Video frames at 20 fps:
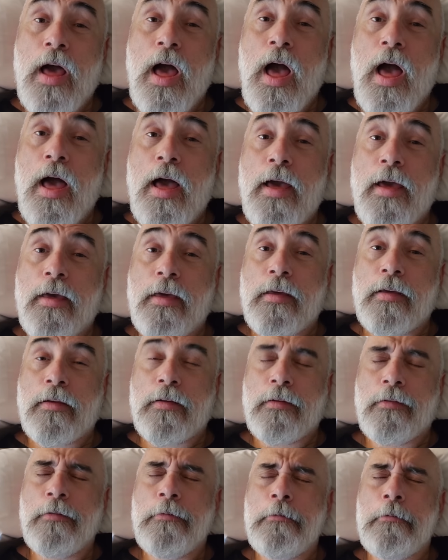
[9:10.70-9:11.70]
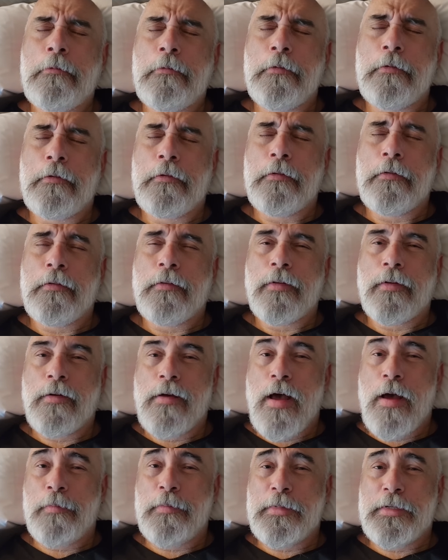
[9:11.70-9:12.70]
Hi. Oh,
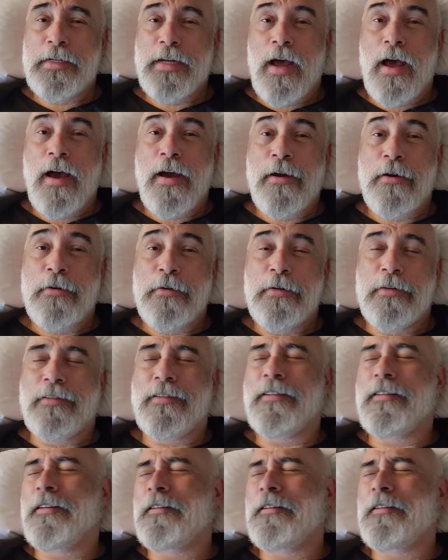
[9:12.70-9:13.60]
I'm tired.